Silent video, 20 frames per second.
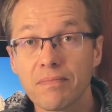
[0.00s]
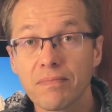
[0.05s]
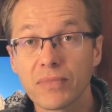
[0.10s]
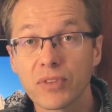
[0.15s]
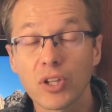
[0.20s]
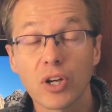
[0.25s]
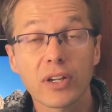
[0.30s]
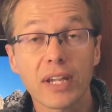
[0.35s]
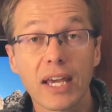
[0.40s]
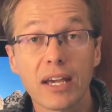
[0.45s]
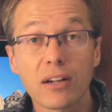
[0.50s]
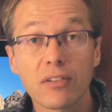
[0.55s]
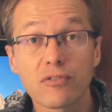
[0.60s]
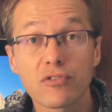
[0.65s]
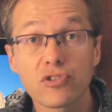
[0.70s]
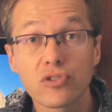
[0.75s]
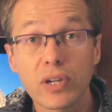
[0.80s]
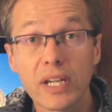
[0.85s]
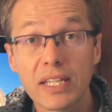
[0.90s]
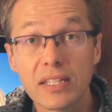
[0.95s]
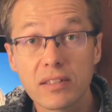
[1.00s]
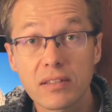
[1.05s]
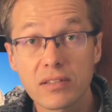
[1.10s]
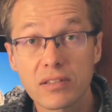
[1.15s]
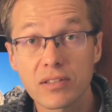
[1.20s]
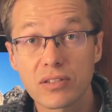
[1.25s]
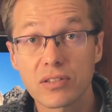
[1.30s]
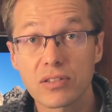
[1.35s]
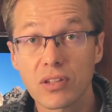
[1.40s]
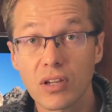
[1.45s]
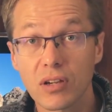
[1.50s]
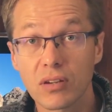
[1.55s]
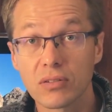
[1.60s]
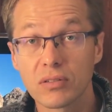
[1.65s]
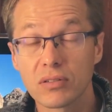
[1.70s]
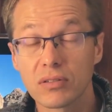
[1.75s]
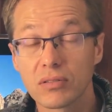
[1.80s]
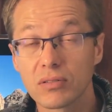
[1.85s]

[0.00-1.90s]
not out of dressed stone,